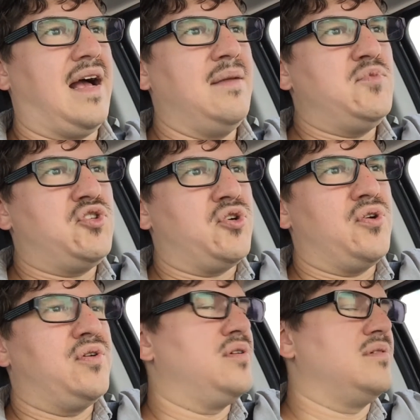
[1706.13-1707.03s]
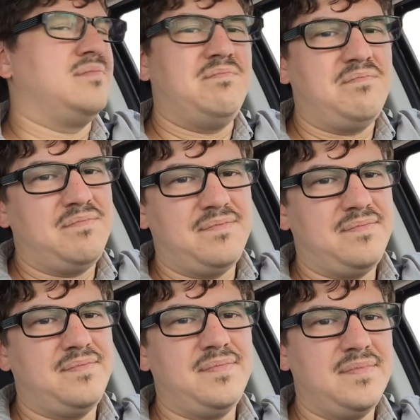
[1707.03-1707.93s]
I'm sure
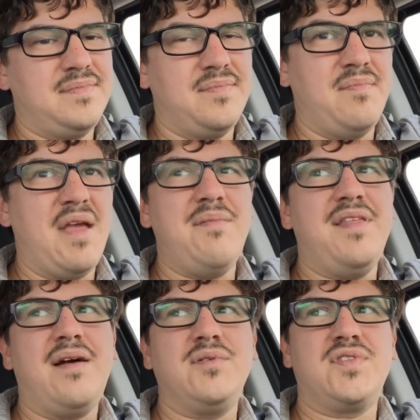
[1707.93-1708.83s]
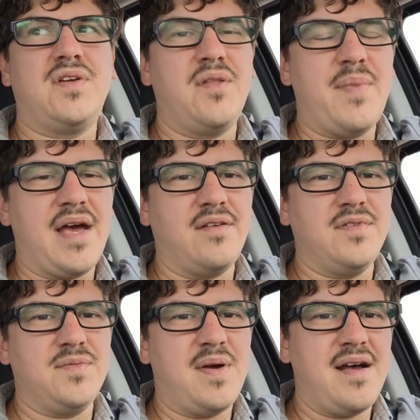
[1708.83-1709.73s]
maybe that was on the back of
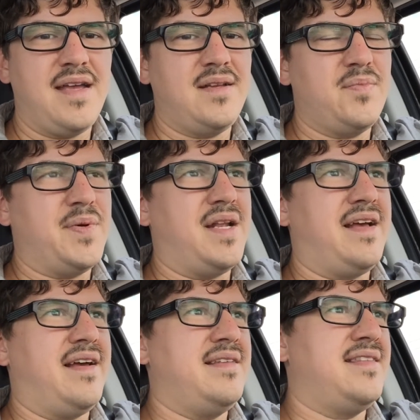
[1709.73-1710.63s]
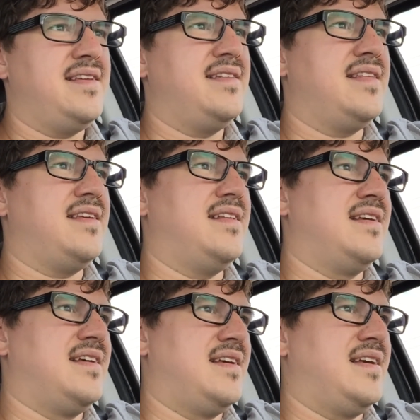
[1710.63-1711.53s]
his mind, but I think that
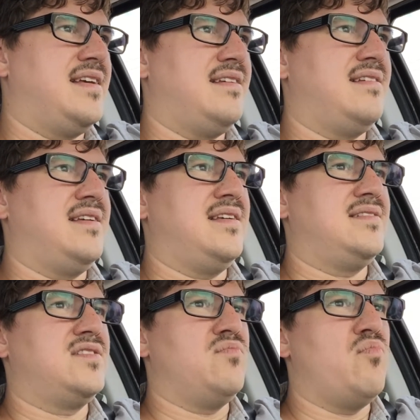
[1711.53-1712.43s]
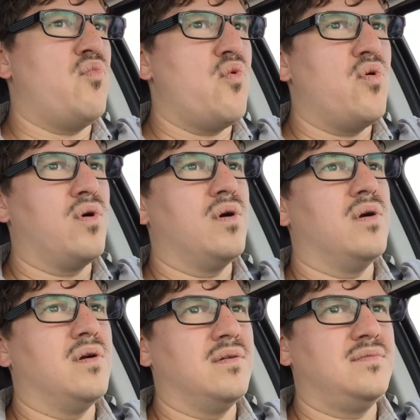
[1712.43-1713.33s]
it's
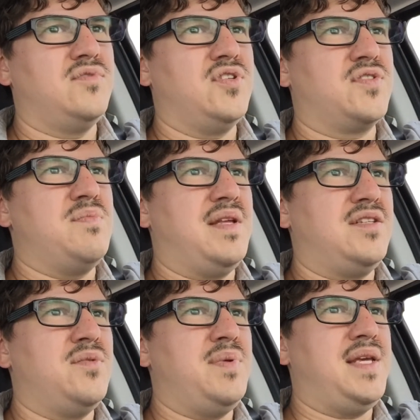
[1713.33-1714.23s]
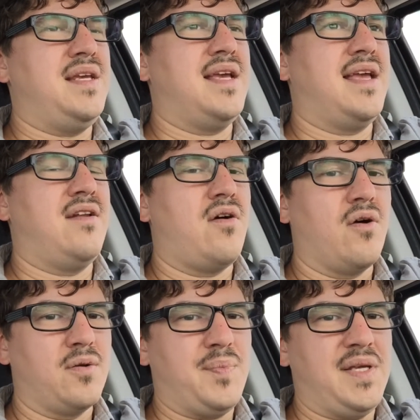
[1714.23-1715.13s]
more just meant to be an
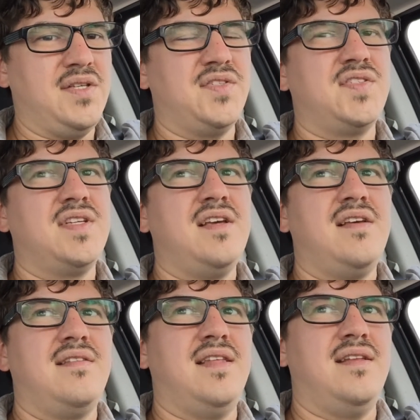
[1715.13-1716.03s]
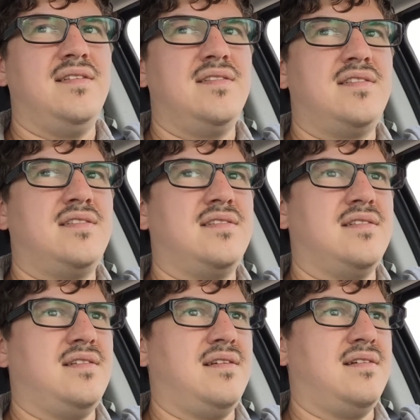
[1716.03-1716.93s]
art piece that is
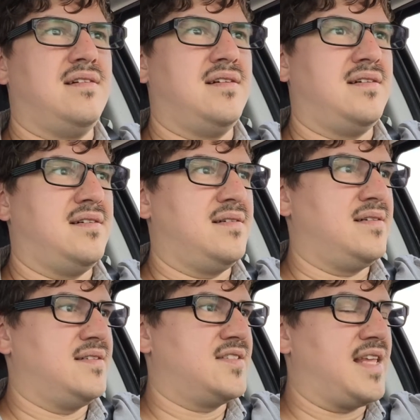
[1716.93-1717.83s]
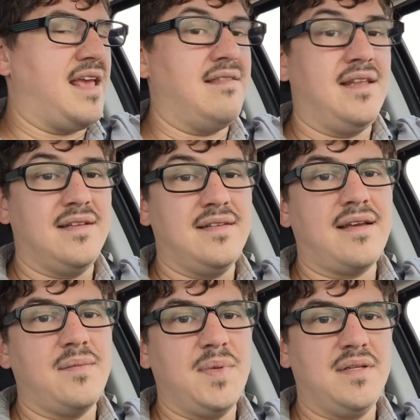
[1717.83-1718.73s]
a scathing
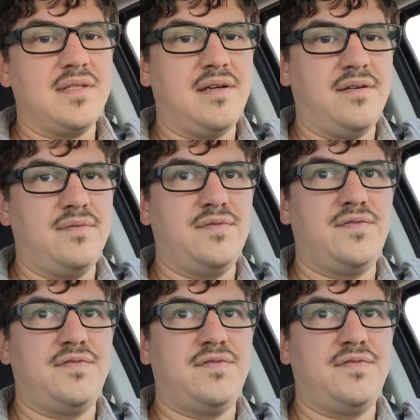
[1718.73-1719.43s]
indictment of